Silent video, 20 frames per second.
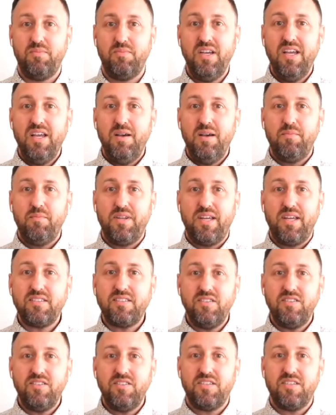But
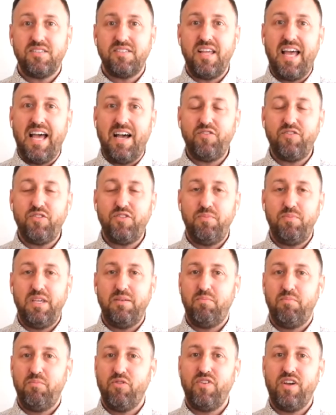excellence doesn't have to be
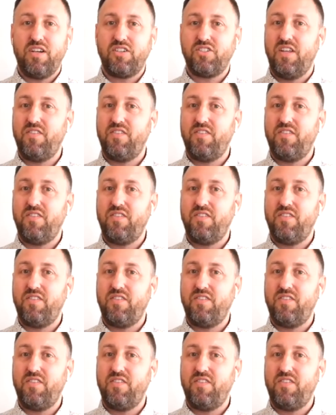about perfection.